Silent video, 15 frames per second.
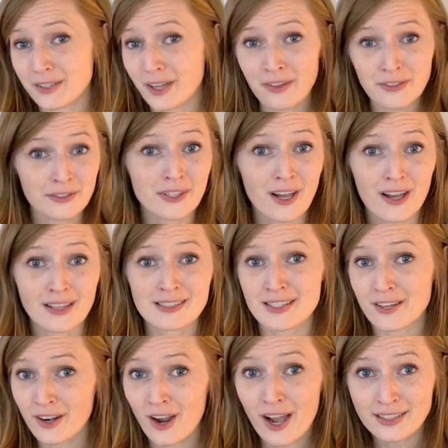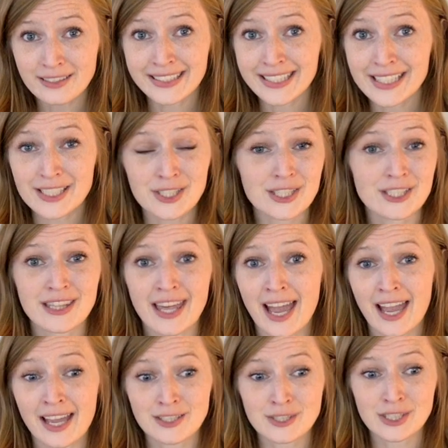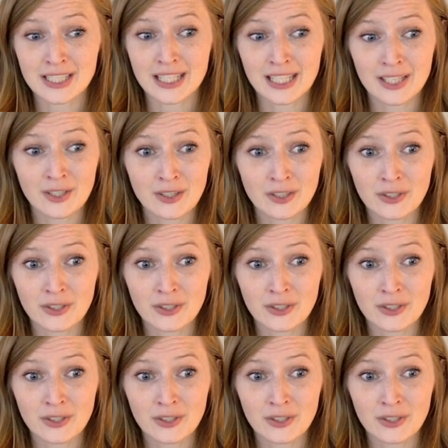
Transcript: other dogs that are on leash that she can,